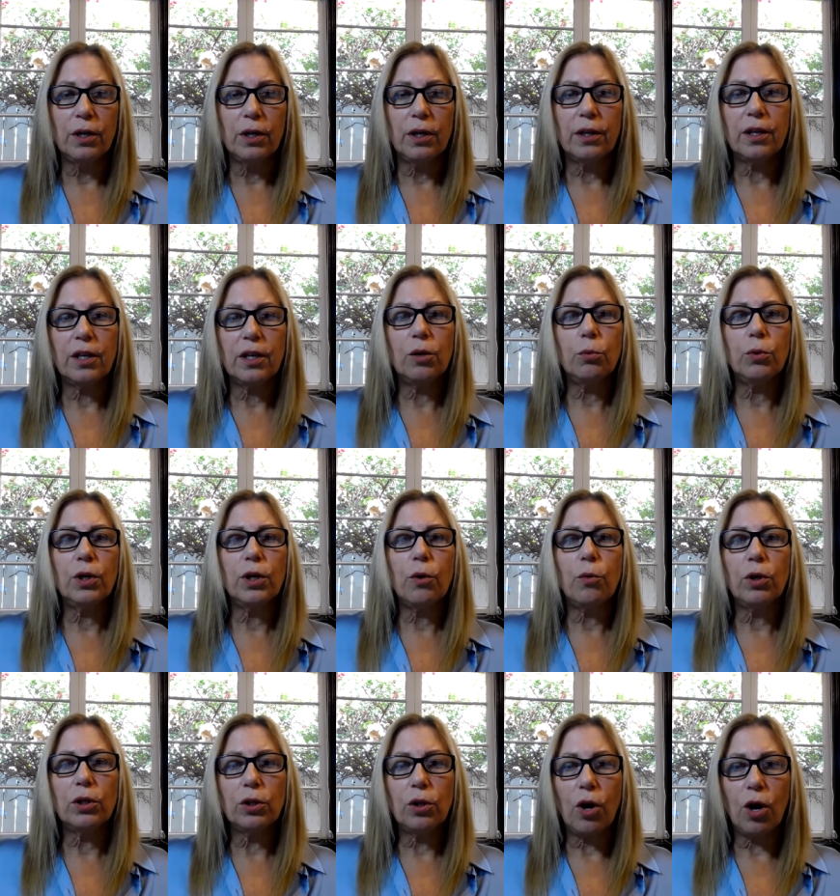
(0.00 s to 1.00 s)
that it will go
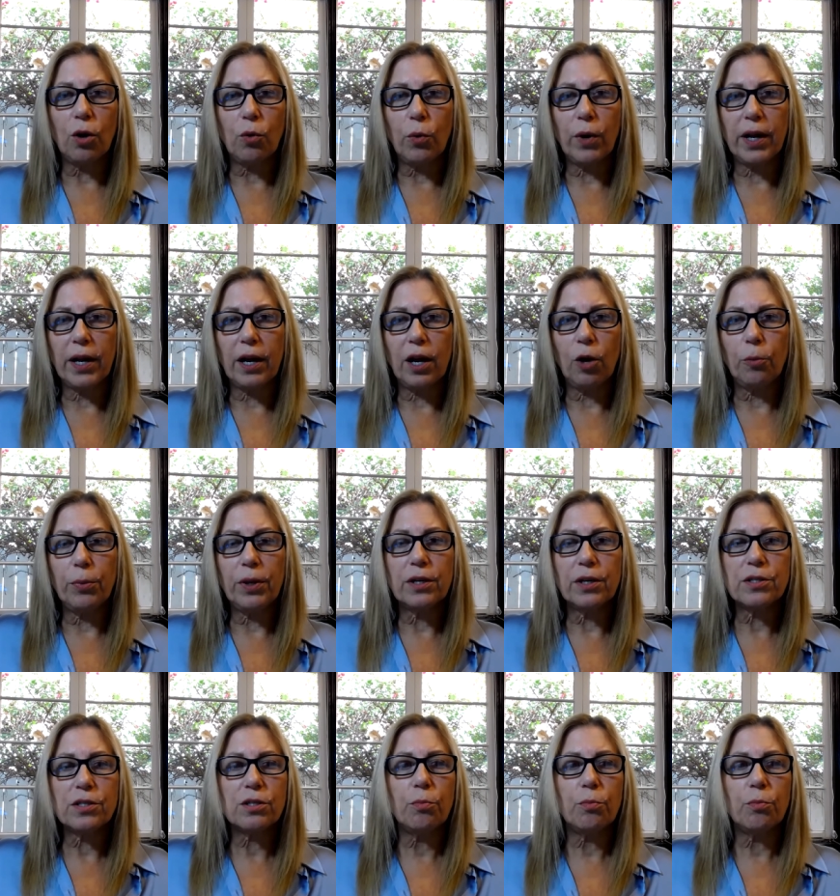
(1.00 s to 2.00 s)
a long way to helping
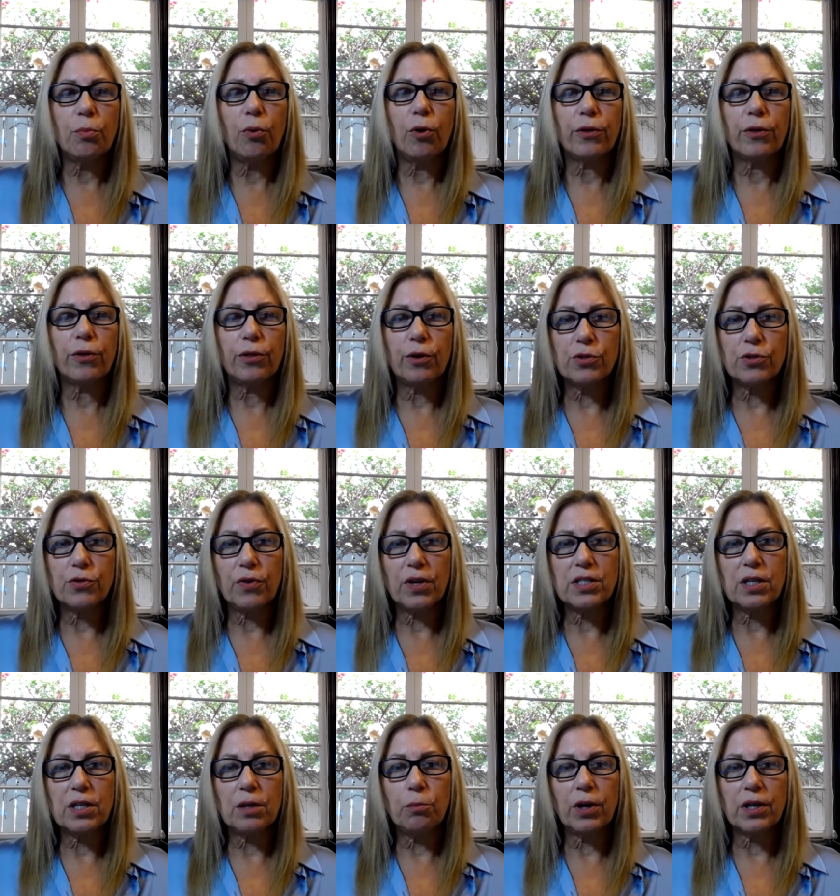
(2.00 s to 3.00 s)
us support those
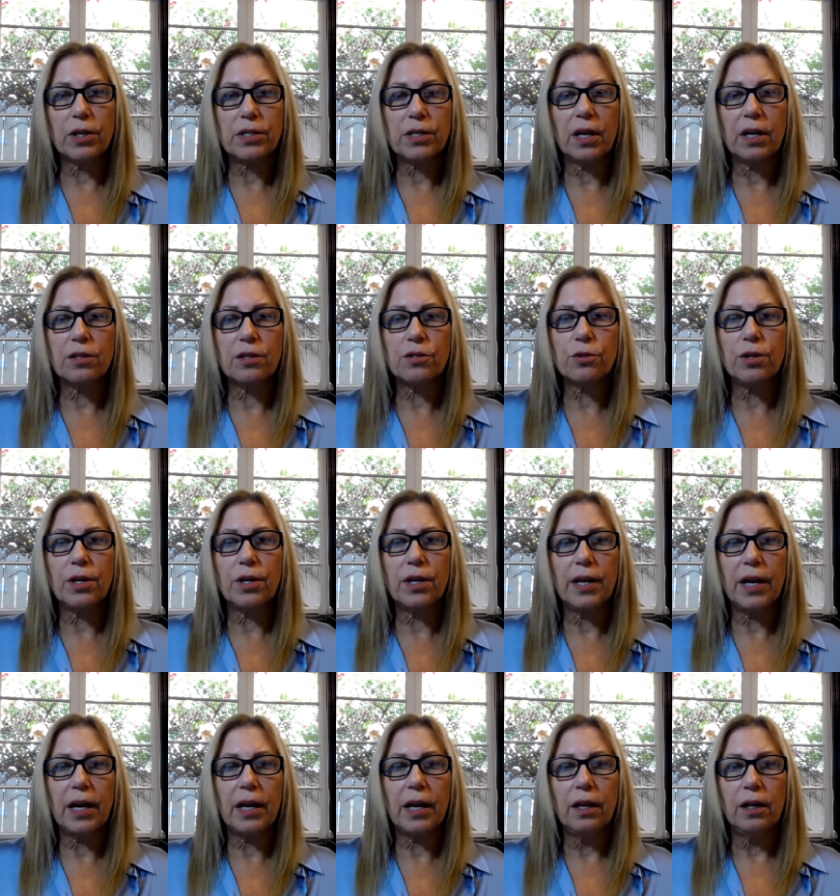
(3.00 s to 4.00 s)
facing breast cancer
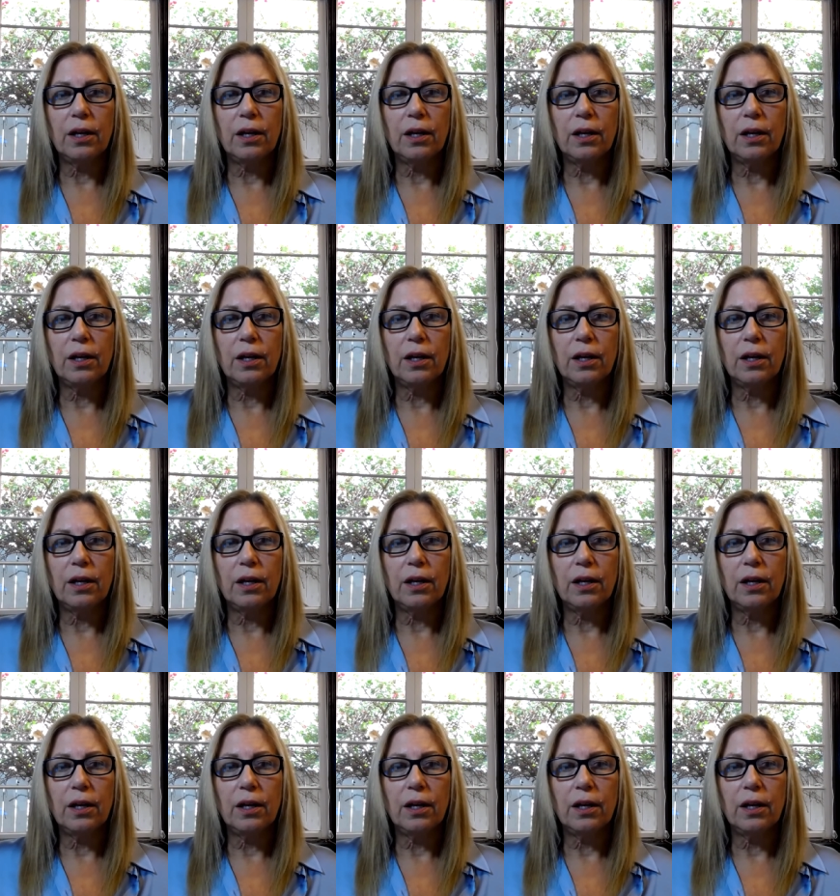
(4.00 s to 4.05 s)
today,